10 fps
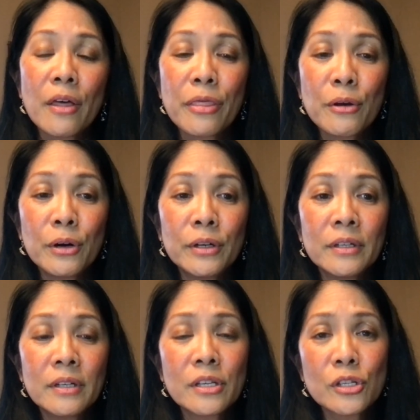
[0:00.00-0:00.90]

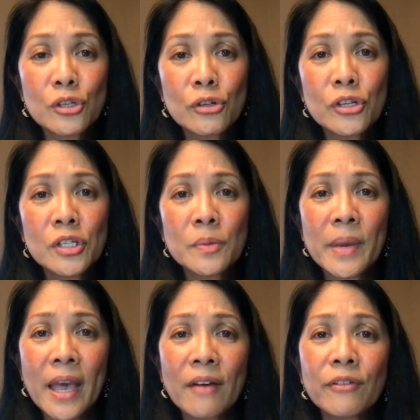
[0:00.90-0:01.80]
Third, surgeons
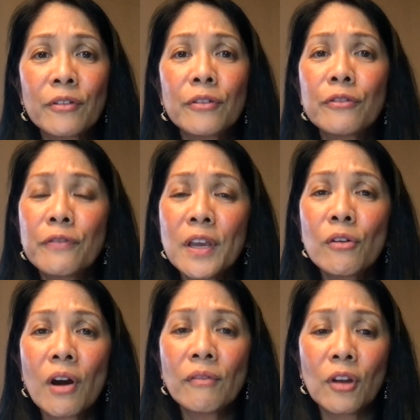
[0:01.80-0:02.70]
may have a
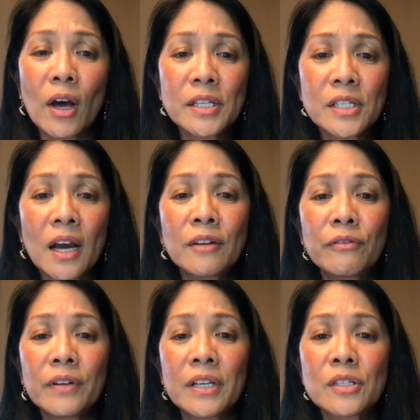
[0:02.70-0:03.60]
fear of lost
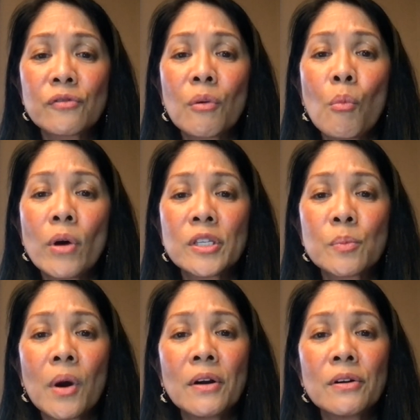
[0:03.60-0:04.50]
confidence from one's
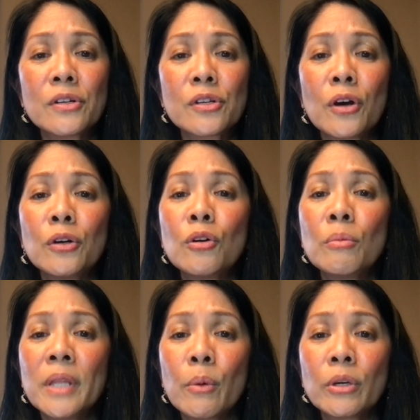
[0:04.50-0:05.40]
partners on
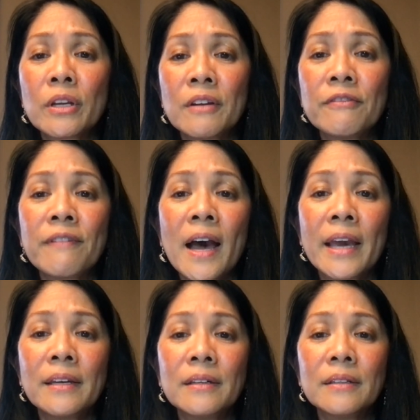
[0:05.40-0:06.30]
whom they would
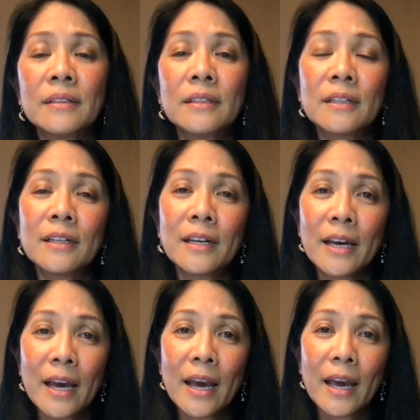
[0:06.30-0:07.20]
confide.
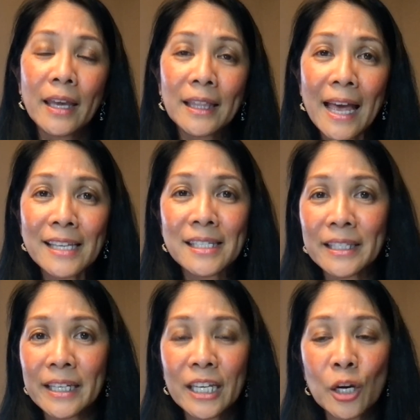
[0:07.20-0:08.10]
And
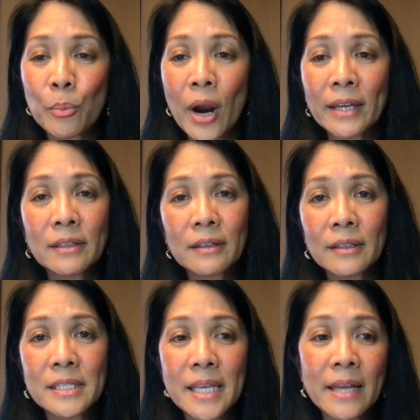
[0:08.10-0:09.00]
lastly, in a practical
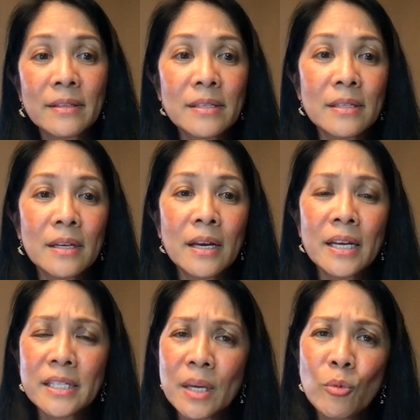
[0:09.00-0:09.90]
sense,
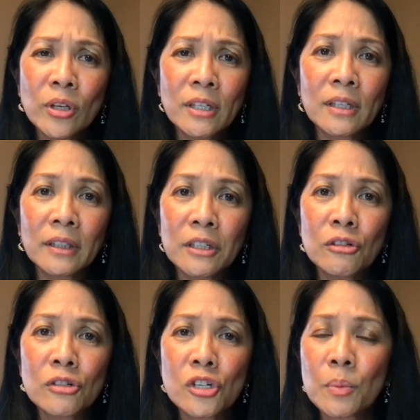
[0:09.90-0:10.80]
someone in a
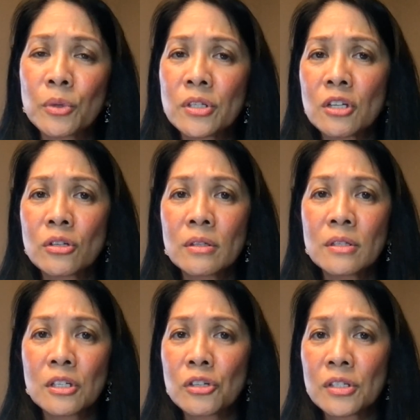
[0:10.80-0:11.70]
leadership position,
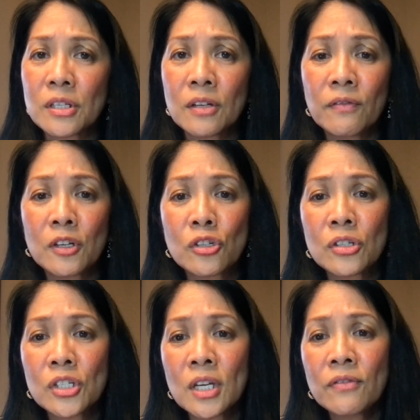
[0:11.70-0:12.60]
such as a division
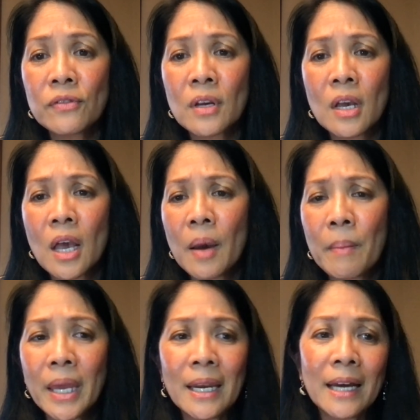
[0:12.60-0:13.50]
chief,
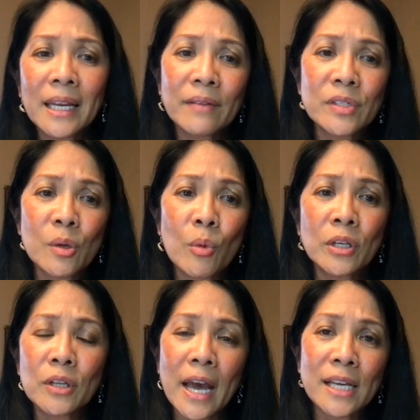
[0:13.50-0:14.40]
may not have someone
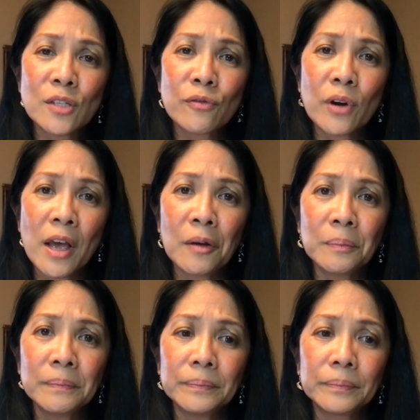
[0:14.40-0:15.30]
to ask for help.